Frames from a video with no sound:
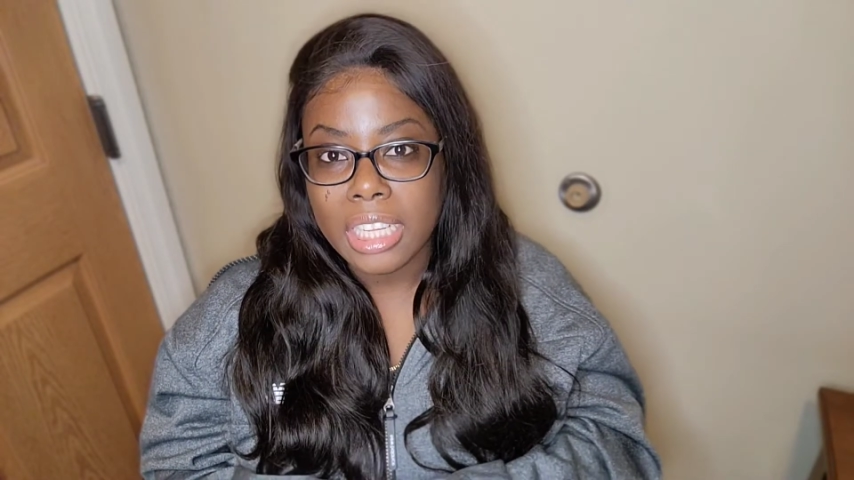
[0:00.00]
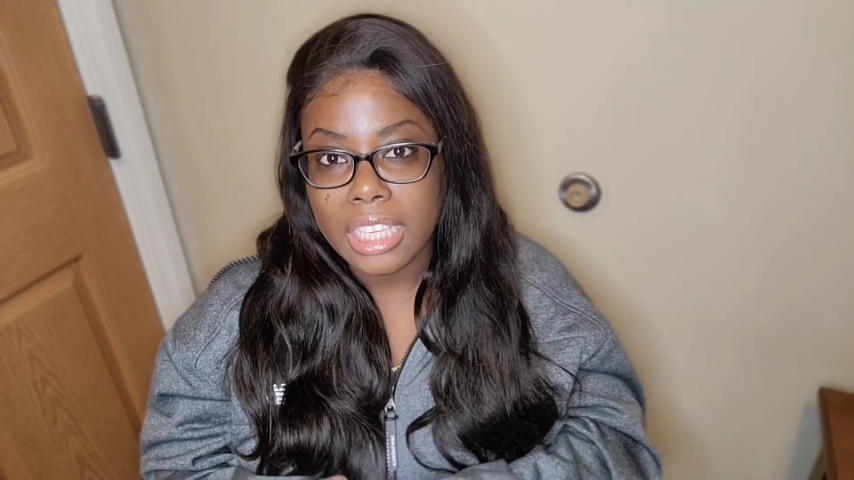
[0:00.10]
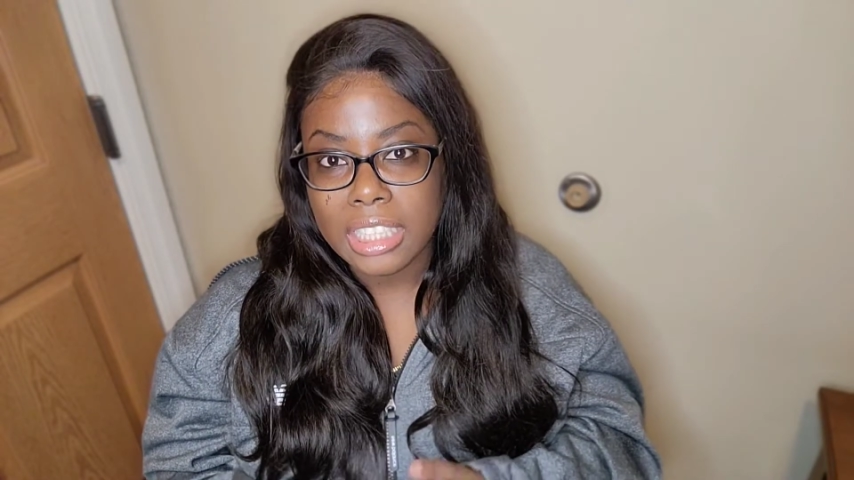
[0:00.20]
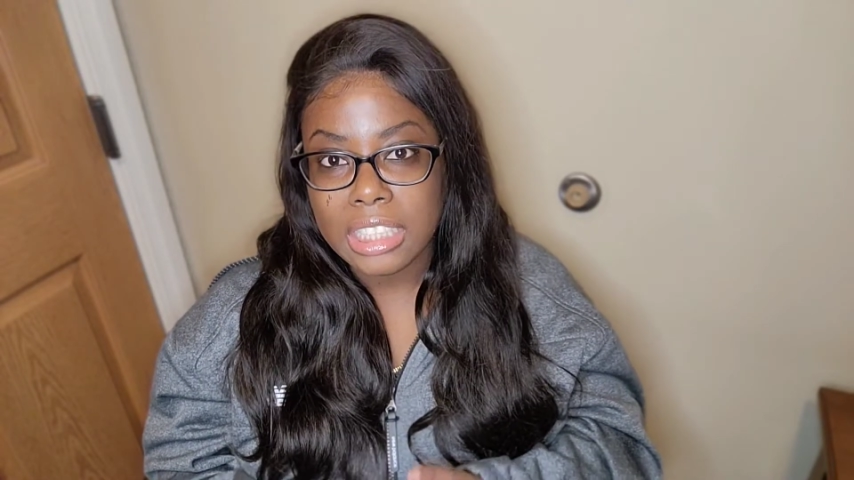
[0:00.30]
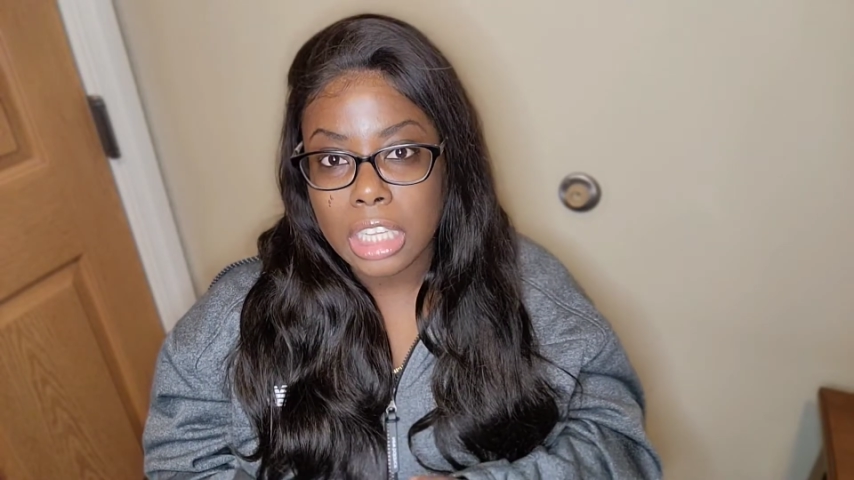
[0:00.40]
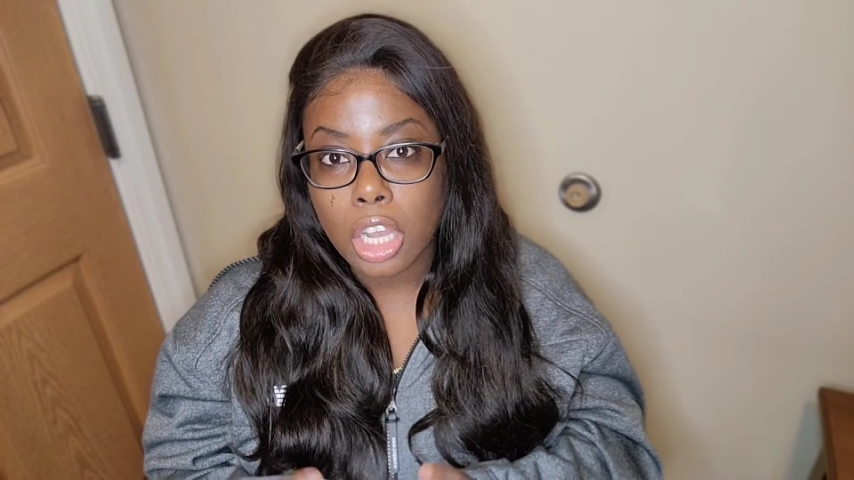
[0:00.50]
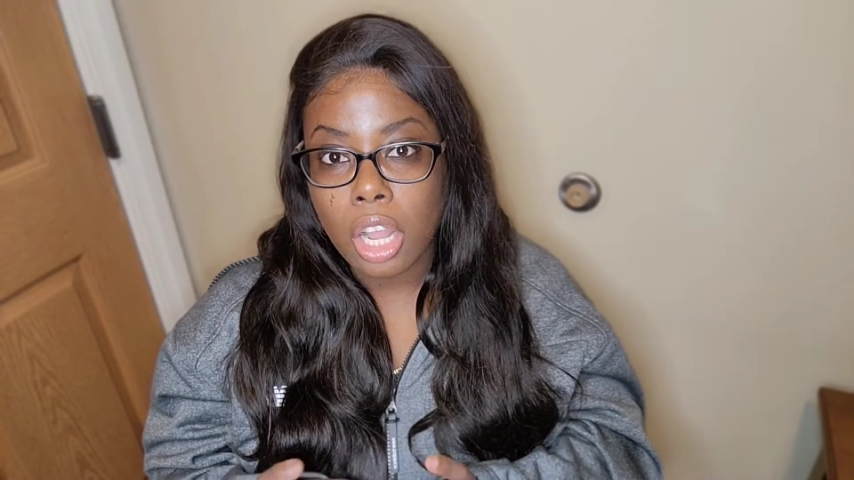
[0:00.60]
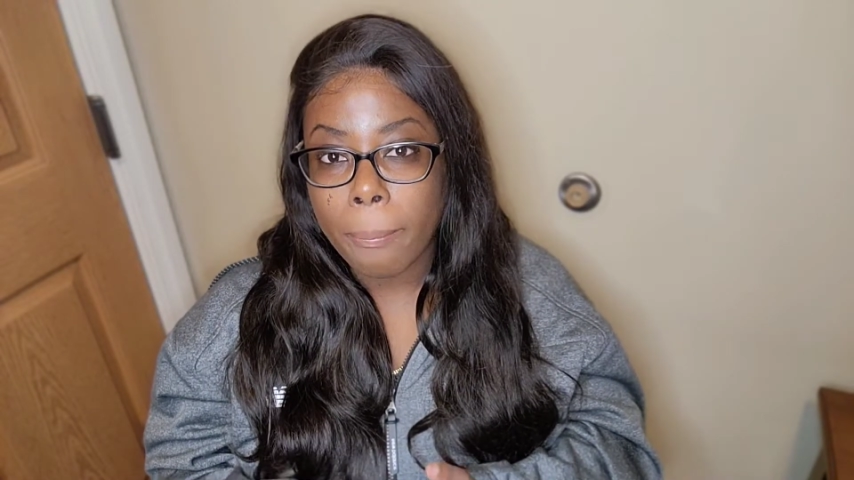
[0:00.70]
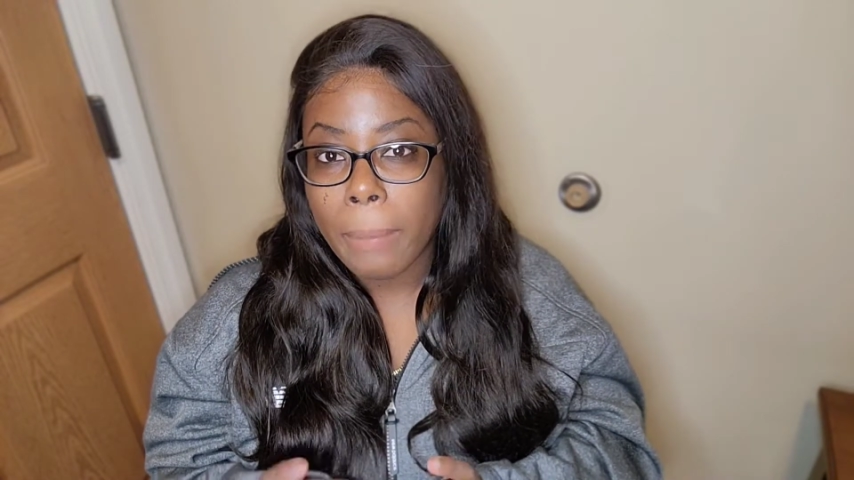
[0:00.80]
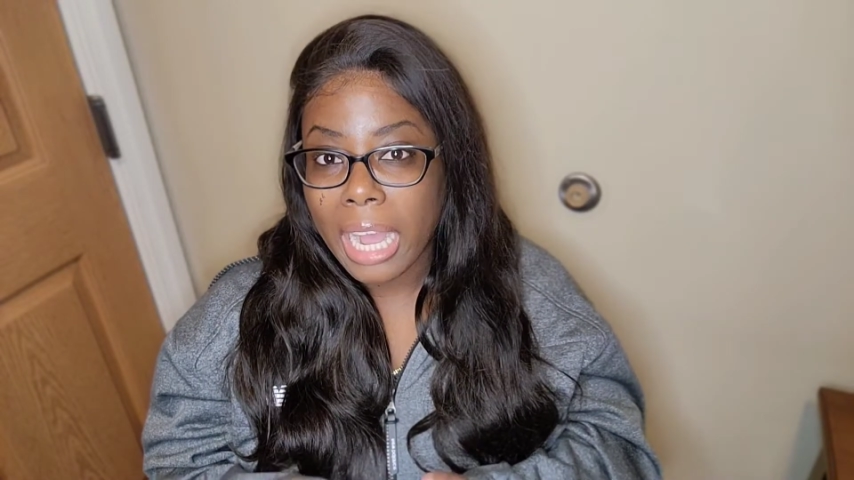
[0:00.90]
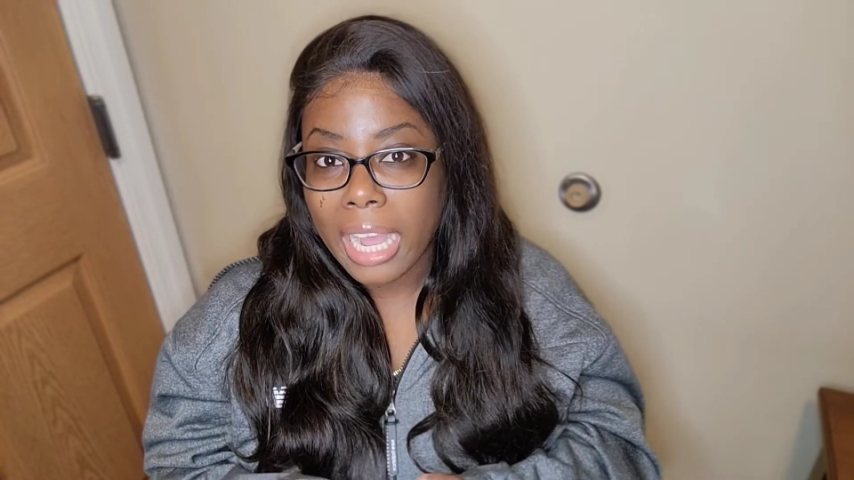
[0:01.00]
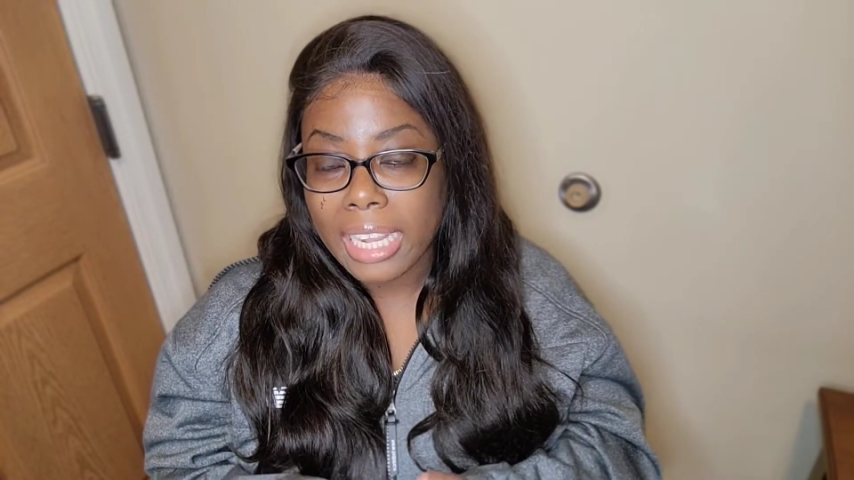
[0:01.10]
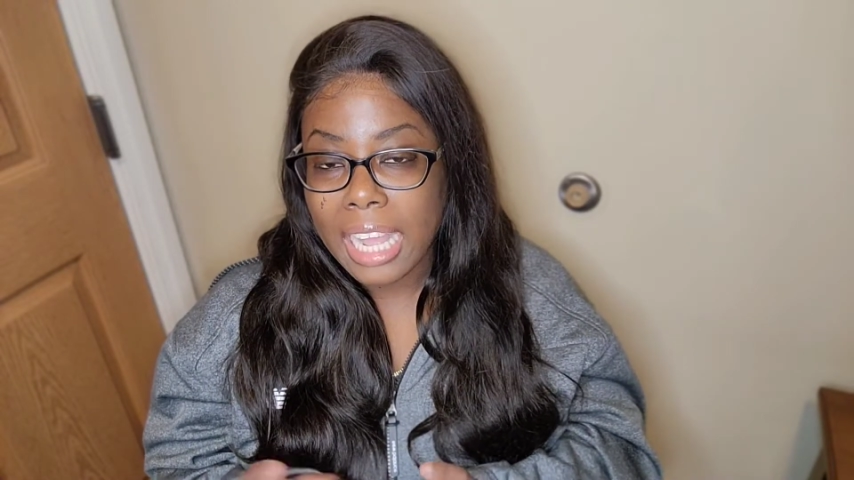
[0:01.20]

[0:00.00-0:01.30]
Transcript: is the command